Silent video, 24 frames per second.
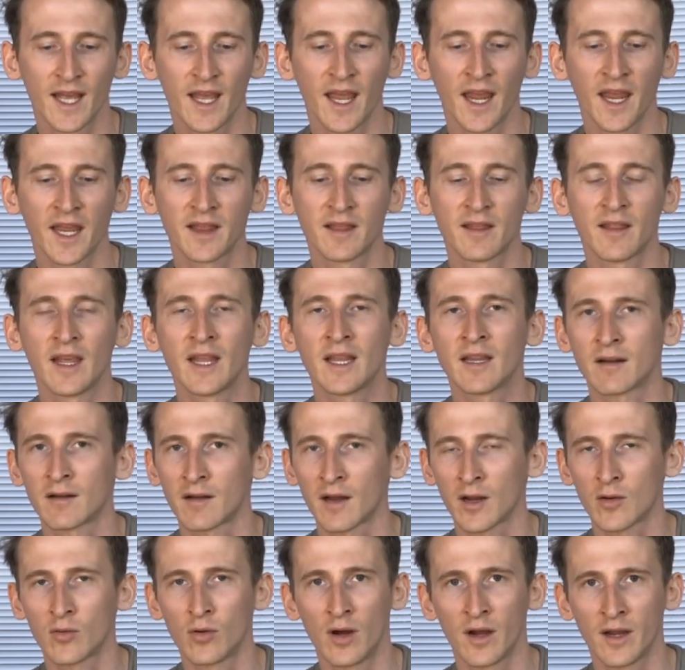it either
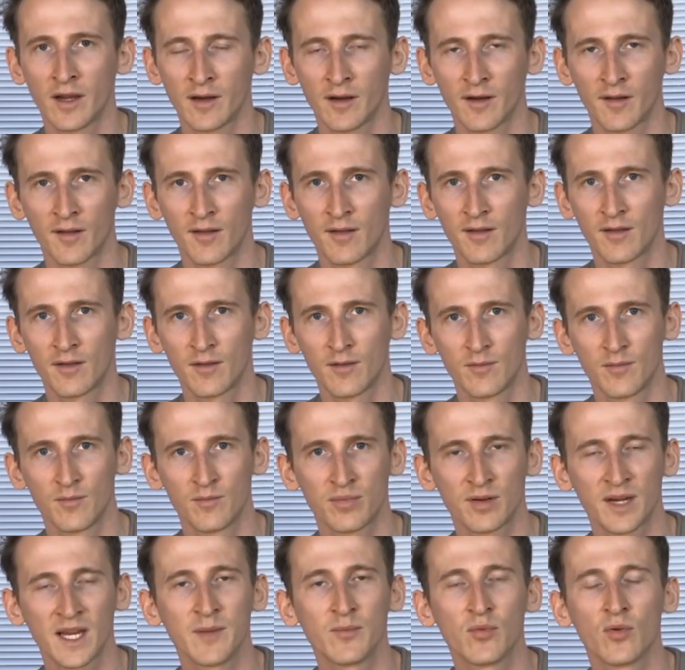requires
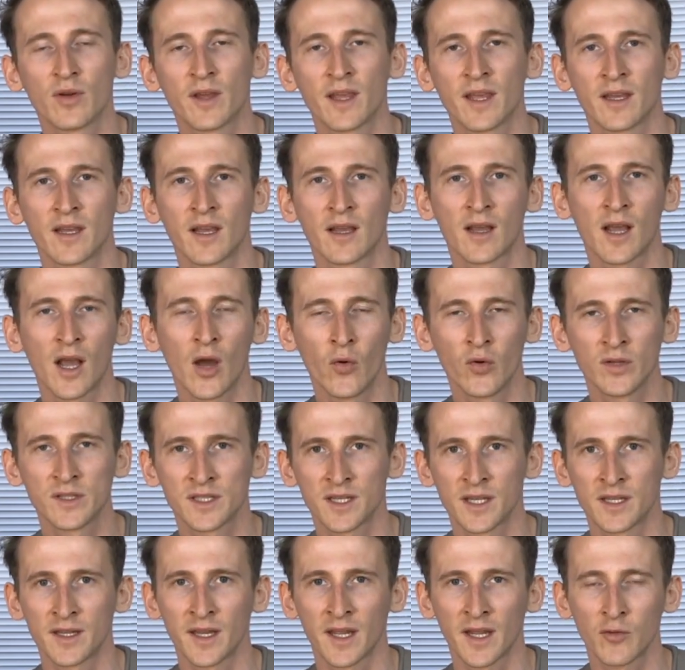pre-booking a coach
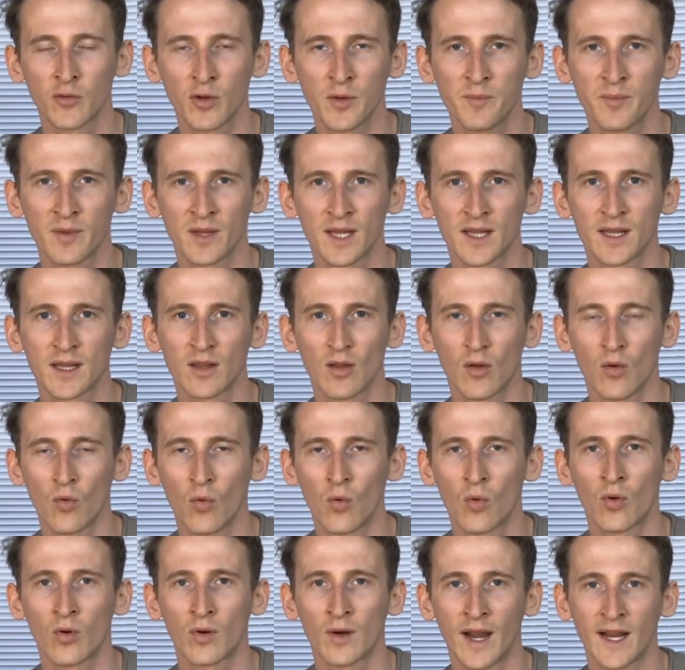and equipment
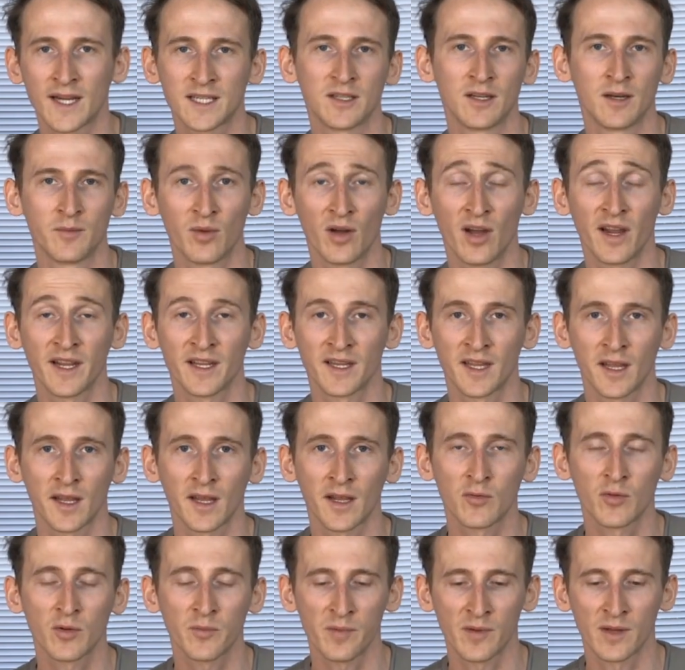or actually buying the
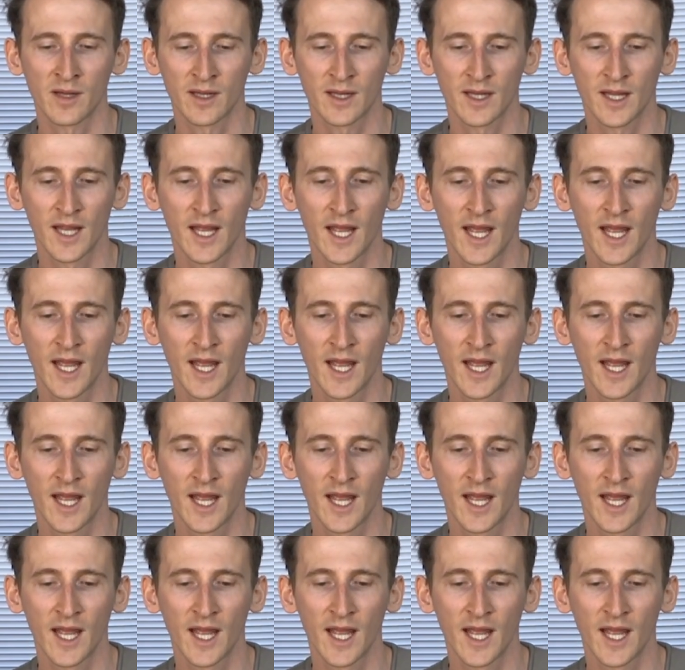equipment.